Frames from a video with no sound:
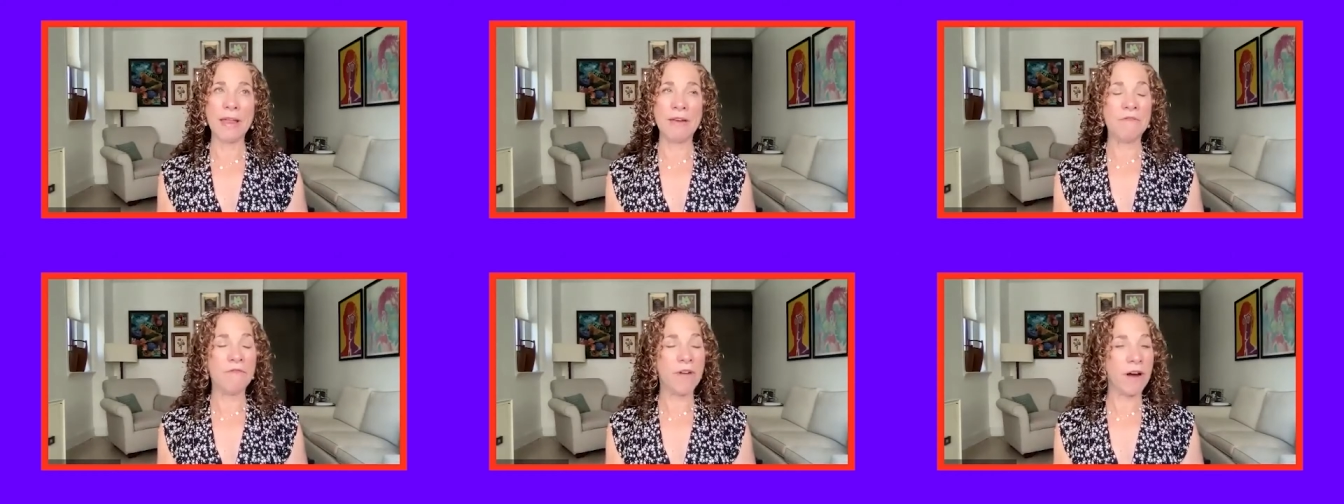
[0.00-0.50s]

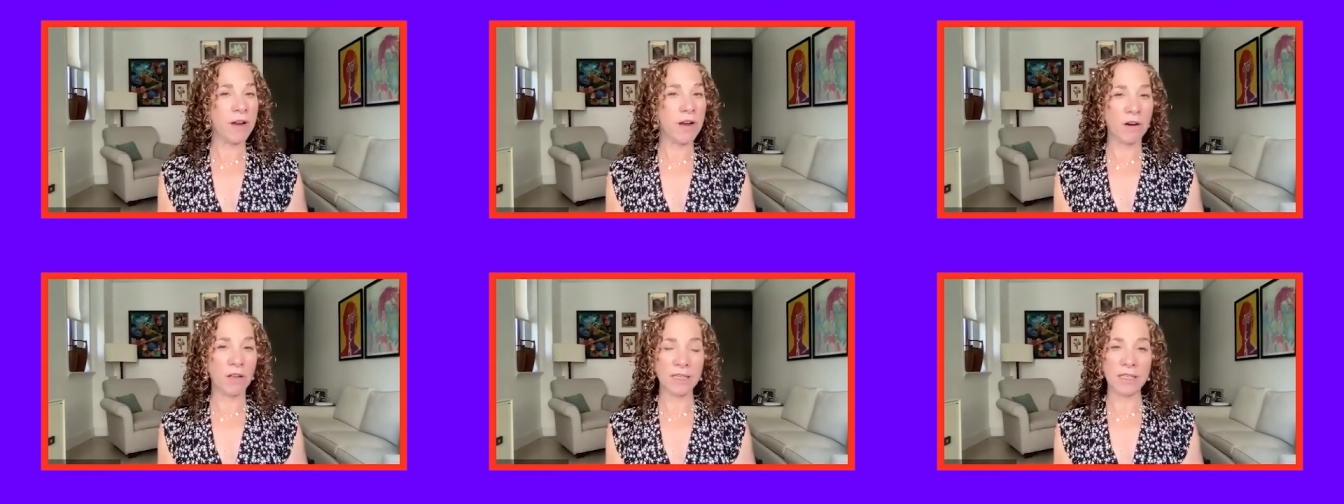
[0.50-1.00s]
in
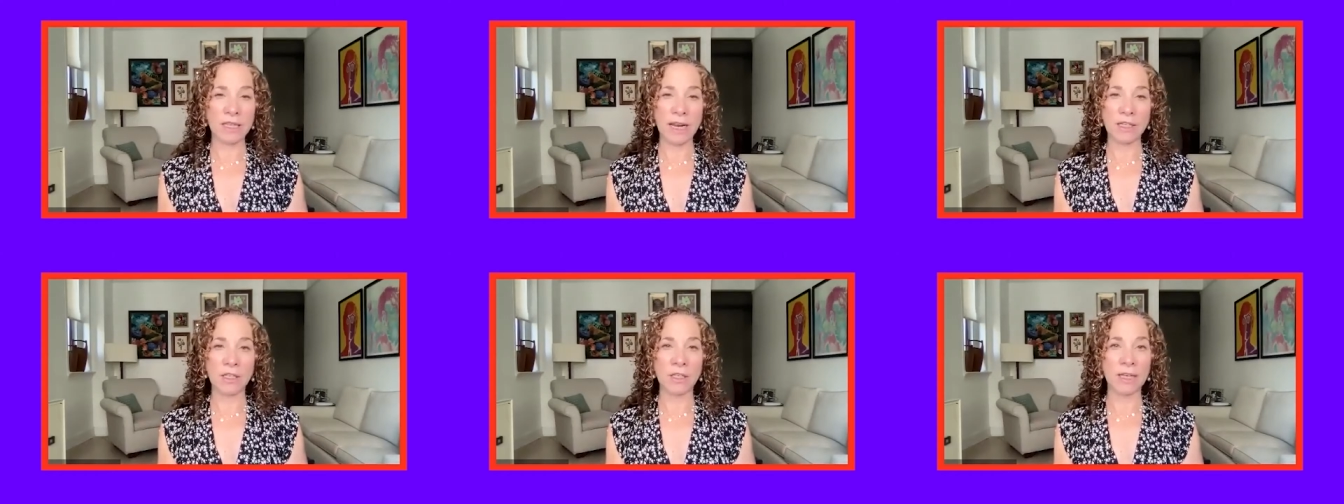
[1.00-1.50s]
very early
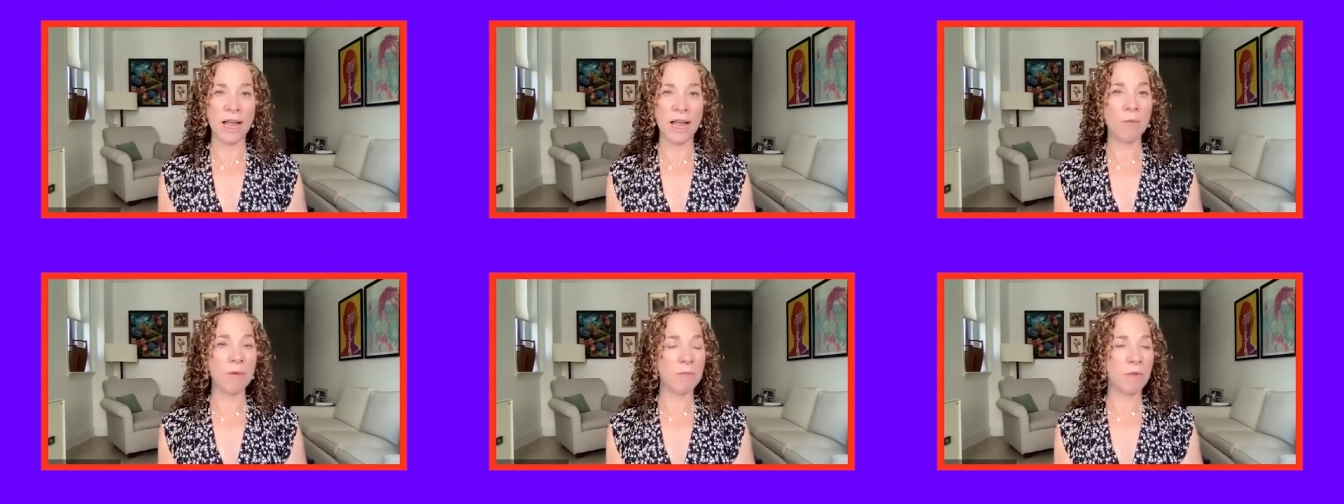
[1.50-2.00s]
stages to
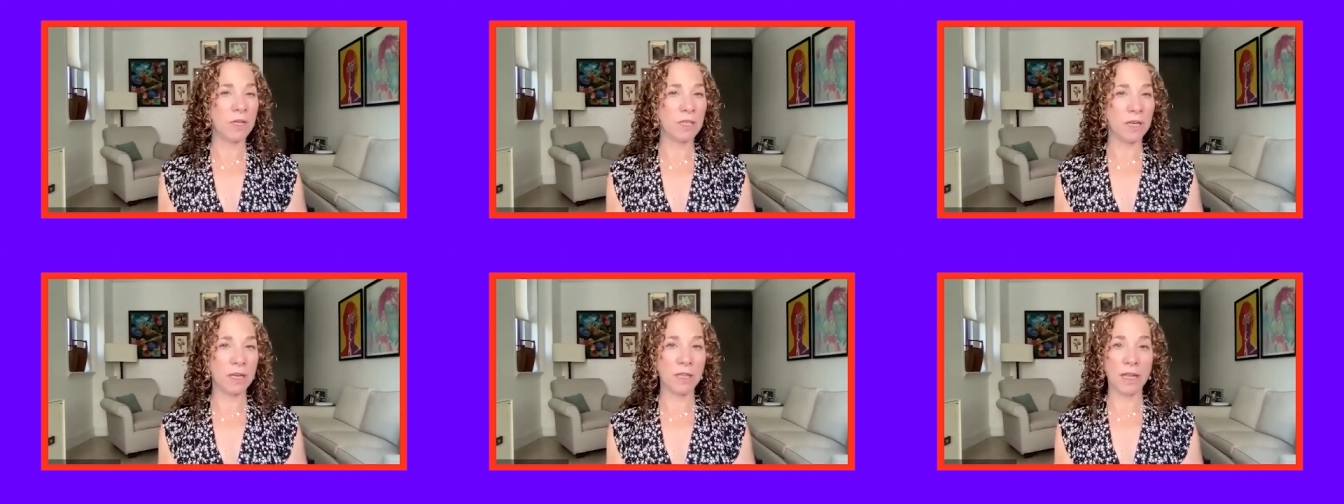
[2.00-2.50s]
help him
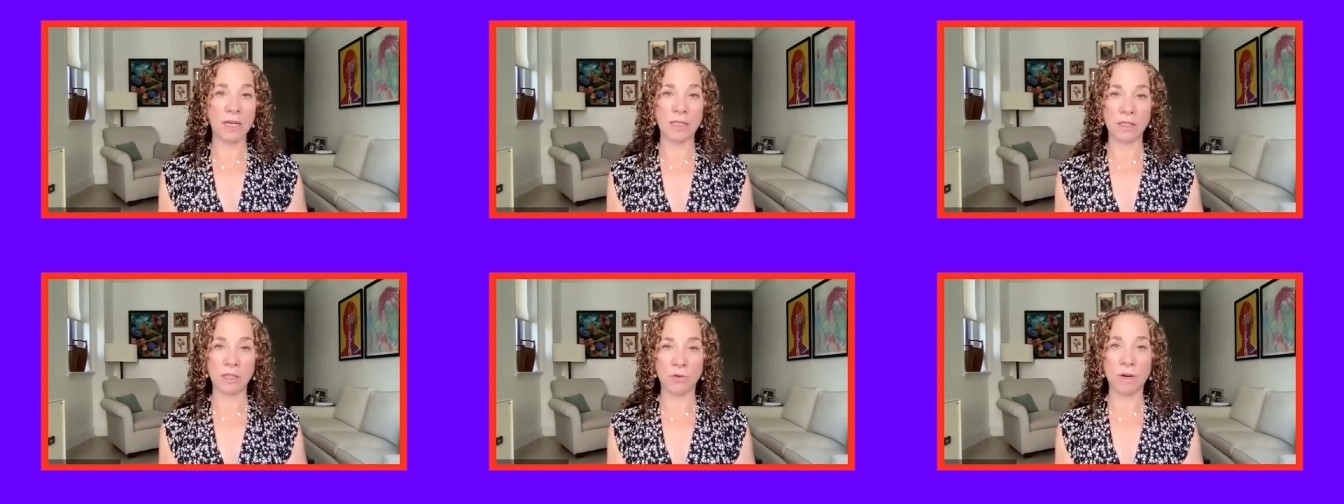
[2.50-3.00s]

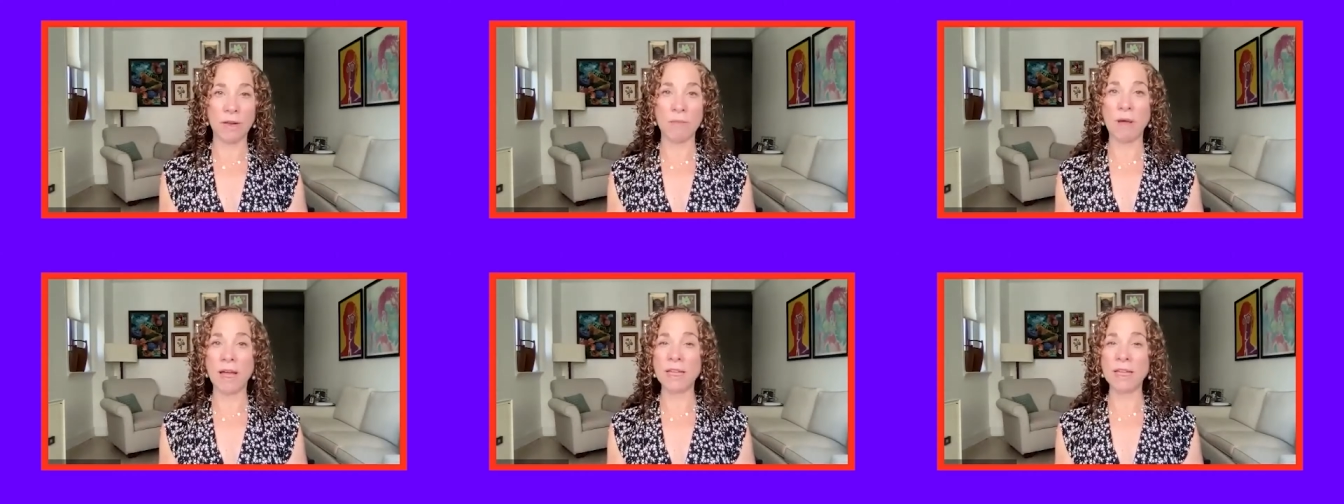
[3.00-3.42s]
articulate his story.